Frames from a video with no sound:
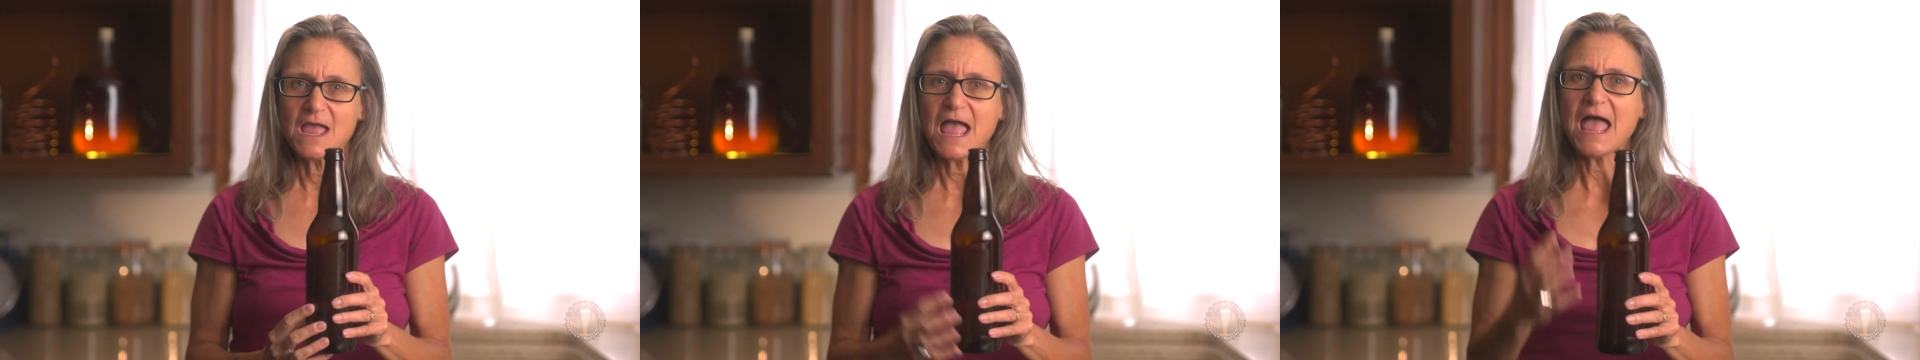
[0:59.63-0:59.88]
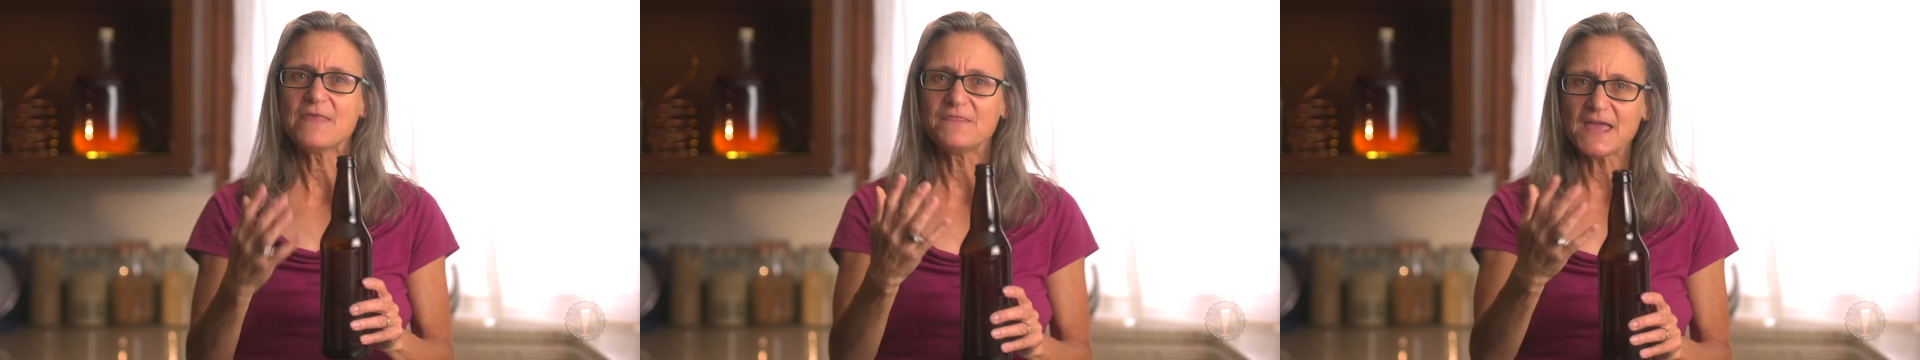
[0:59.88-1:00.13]

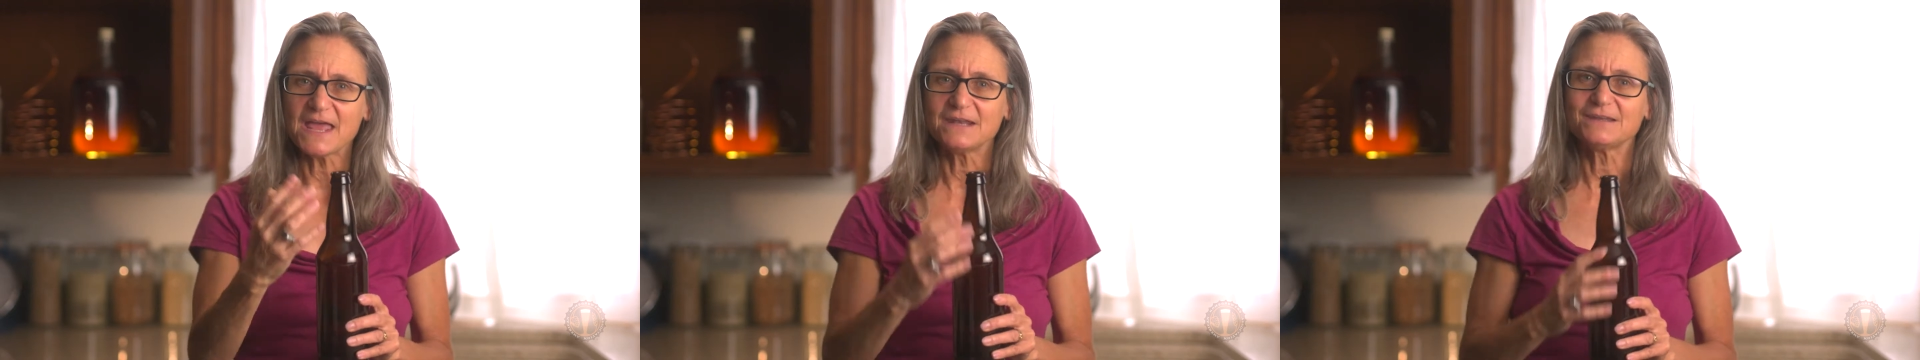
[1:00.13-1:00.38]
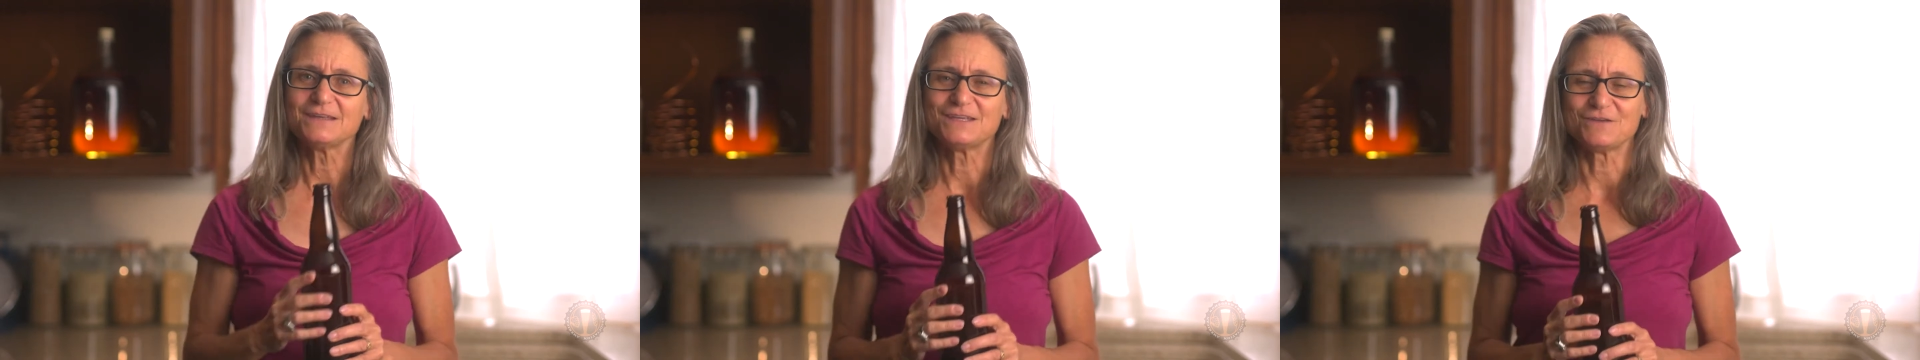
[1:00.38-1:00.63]
and
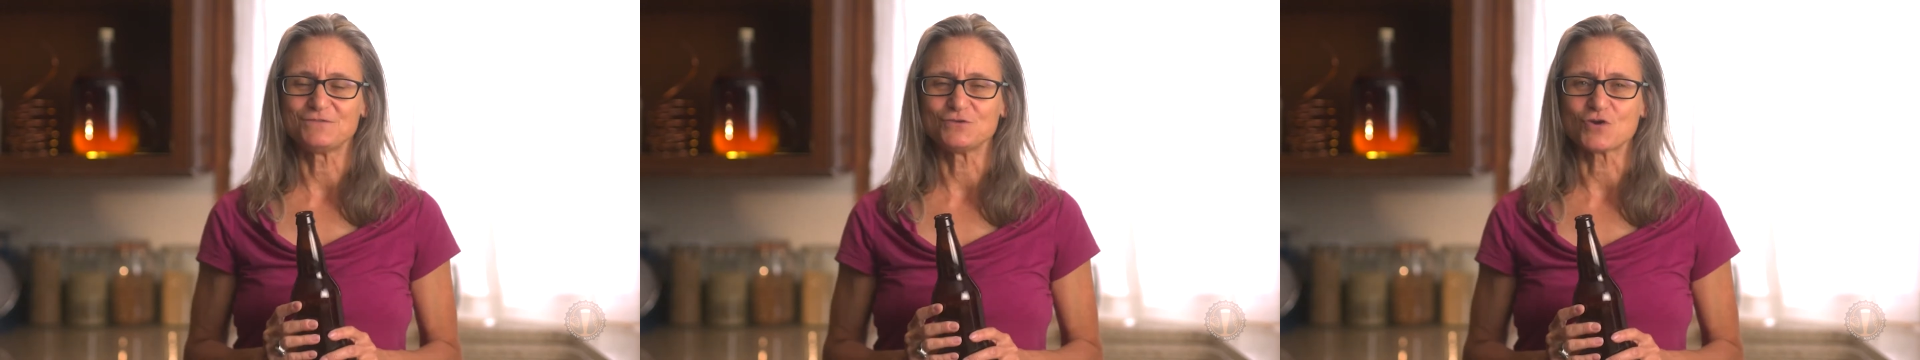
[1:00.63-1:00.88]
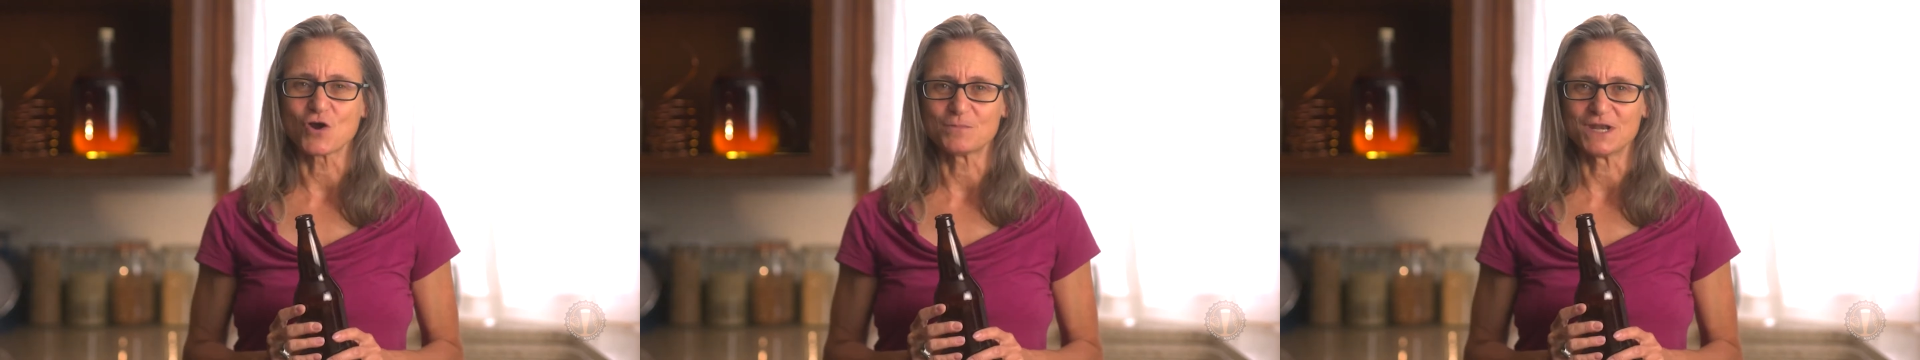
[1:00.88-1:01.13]
then give you
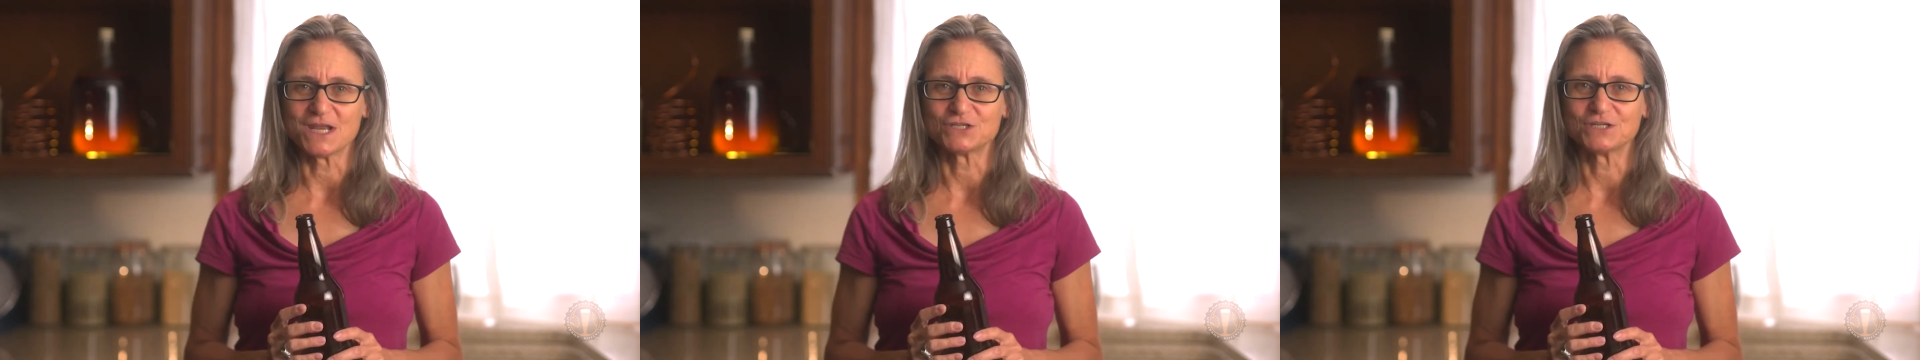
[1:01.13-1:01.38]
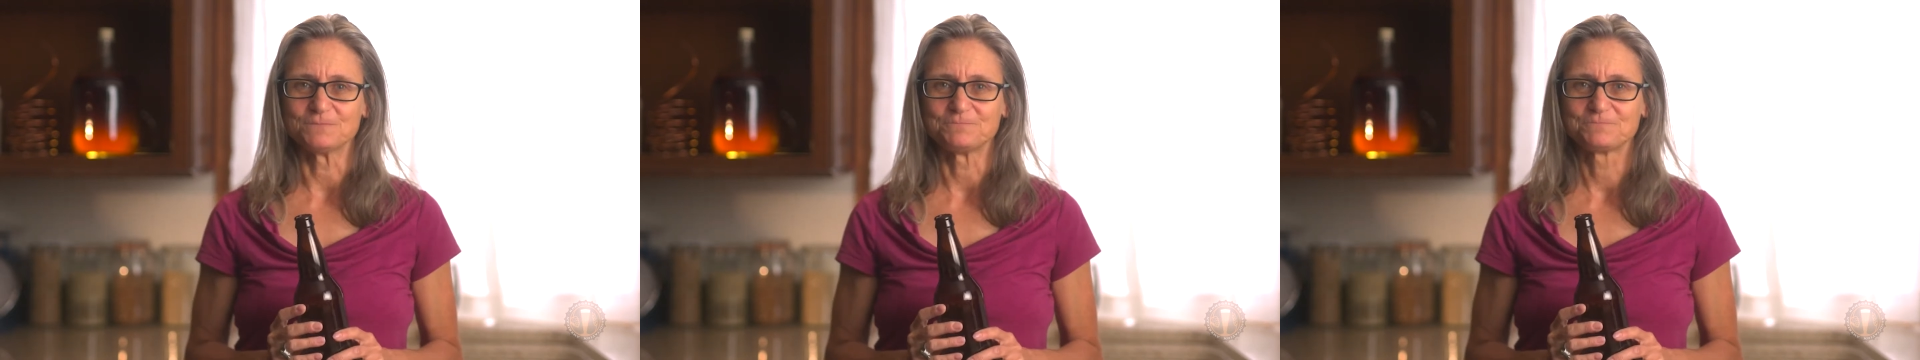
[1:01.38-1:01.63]
carbonation.